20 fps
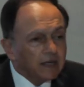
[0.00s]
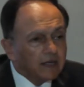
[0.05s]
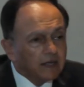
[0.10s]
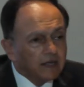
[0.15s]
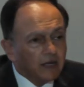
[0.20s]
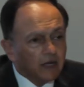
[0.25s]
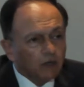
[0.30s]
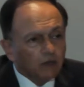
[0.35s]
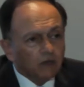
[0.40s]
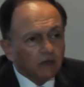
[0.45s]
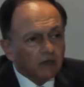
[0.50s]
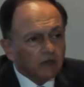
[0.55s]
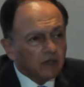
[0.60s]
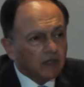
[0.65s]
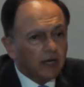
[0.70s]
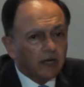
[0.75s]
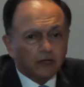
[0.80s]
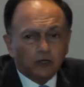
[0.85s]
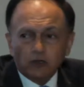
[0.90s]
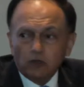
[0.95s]
Now,
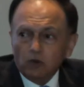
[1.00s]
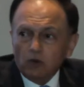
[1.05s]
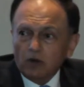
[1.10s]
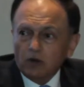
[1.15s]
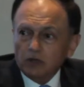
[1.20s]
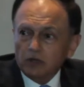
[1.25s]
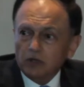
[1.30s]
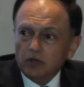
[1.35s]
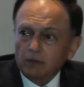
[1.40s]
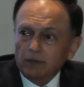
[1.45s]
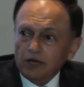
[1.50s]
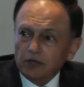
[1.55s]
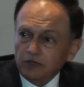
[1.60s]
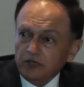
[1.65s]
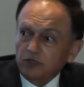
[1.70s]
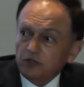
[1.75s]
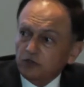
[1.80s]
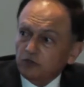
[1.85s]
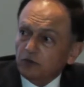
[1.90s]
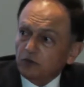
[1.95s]
I could go on about
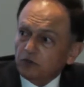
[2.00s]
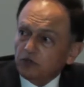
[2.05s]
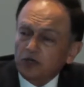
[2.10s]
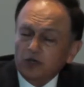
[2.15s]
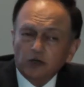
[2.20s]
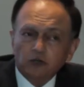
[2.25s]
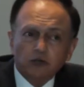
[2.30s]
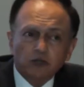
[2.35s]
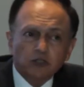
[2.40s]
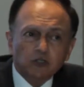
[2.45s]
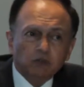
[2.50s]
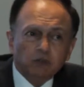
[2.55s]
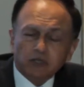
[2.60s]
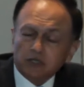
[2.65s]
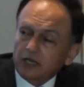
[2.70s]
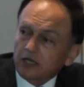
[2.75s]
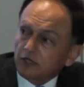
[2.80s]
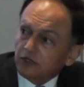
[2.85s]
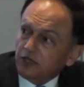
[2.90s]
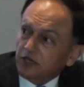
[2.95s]
each of those countries, but
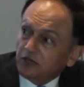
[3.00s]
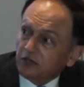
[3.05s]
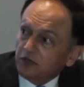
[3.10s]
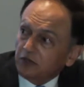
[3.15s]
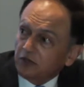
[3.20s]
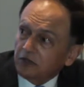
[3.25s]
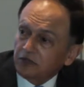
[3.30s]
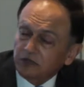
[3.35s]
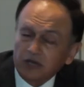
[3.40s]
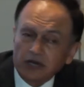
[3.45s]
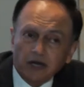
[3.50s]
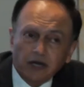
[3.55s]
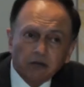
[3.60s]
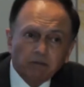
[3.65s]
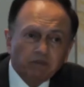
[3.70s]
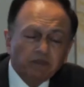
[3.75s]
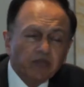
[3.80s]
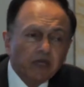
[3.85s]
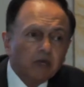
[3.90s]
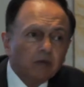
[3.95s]
that'll take a long
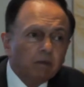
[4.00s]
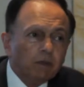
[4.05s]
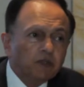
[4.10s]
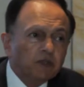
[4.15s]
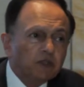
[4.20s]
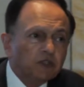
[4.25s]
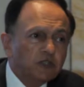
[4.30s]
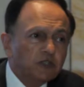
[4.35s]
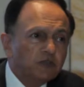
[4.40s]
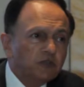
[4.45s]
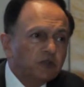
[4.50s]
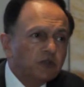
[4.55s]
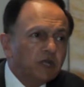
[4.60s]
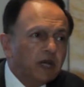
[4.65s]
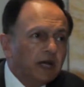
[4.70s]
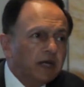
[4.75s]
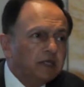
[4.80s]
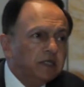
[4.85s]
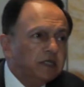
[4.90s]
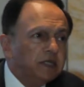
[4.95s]
time. But this gives you
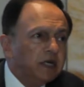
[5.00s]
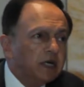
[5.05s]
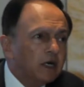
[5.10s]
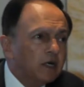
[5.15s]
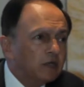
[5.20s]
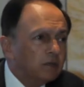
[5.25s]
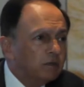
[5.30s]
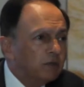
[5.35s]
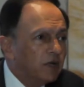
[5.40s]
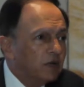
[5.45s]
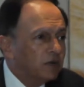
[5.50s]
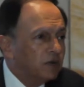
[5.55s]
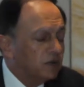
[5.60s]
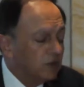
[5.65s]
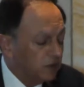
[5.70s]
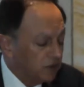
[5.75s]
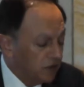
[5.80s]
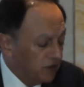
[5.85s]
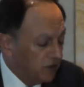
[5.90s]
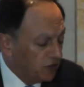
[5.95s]
an idea how the Belt and
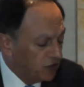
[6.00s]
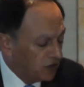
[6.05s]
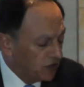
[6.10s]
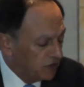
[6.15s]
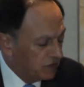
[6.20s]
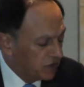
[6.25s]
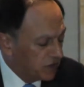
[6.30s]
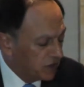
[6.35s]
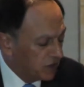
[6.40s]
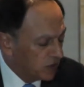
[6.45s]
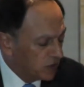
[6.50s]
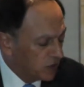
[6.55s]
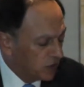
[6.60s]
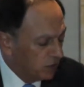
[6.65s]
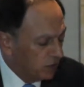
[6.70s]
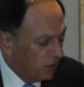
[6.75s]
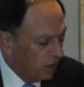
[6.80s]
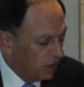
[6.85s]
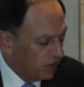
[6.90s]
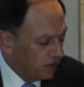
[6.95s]
Road Initiative is going to
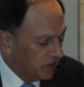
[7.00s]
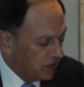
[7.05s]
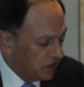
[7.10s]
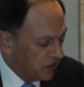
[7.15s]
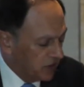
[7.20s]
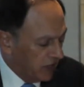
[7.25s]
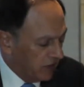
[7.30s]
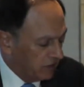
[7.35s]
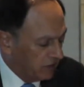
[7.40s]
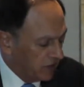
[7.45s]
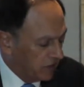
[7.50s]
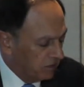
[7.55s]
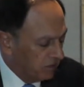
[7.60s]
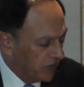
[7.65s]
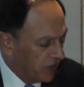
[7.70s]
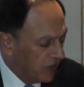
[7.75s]
support this effort.